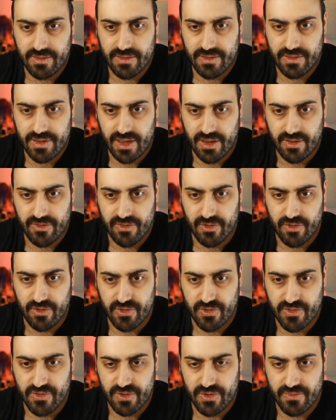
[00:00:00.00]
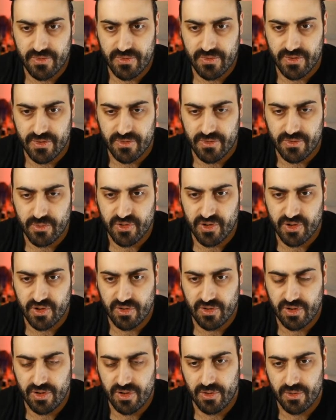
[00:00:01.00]
tint your surfaces which are
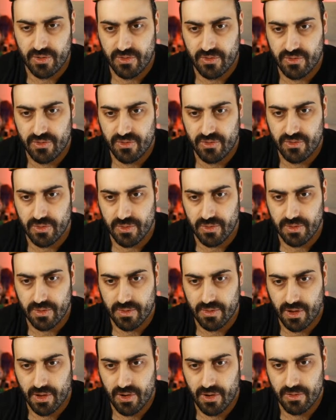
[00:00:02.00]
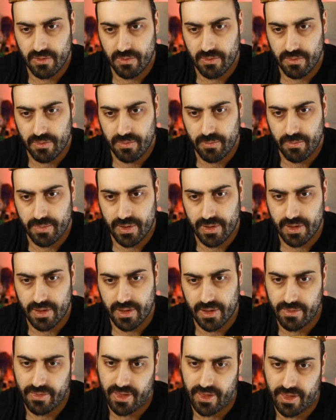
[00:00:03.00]
near to a color
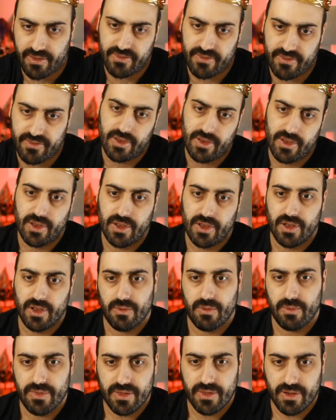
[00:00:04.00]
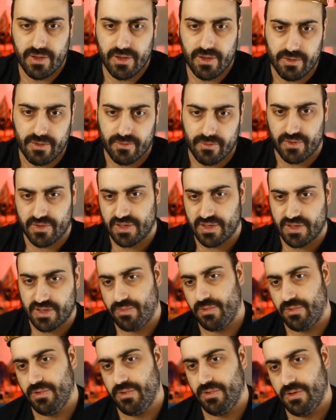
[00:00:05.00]
things with a color, for
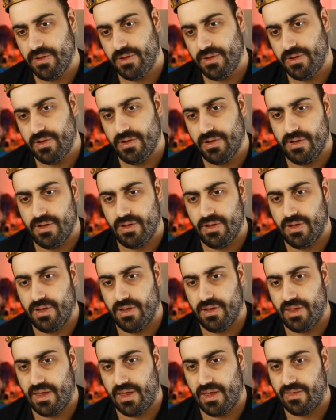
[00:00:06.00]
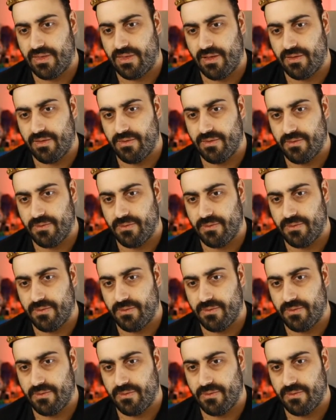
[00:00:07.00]
example, like that.